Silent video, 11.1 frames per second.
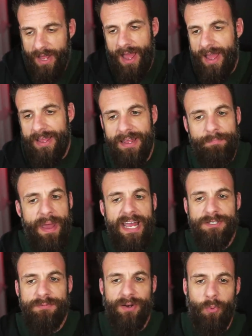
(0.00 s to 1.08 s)
I it
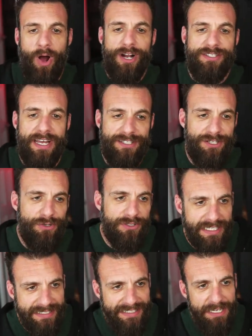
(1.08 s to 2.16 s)
pains me to watch that too, because
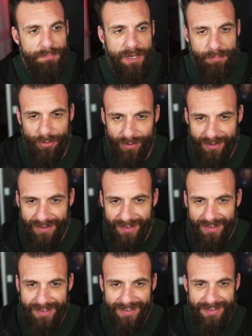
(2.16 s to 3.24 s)
I see people
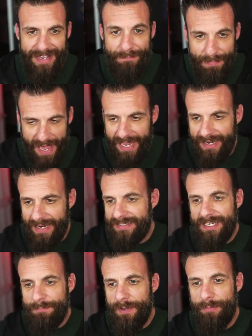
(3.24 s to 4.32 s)
in pain. I
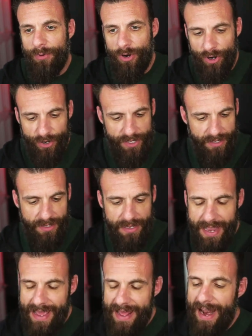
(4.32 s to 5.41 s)
see people hurting
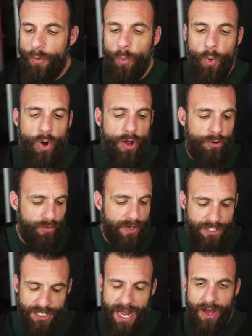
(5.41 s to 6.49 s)
and I want to
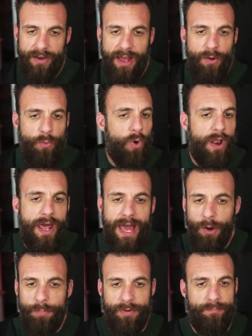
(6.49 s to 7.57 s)
reach out. I want to
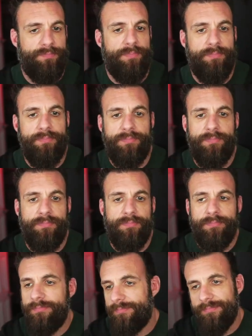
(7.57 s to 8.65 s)
help them,
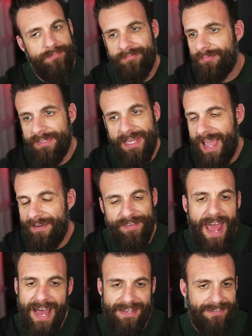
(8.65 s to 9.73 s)
but they haven't
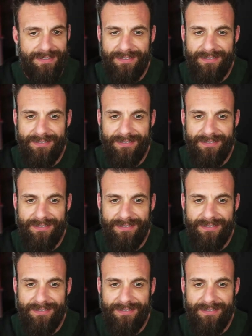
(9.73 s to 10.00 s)
asked.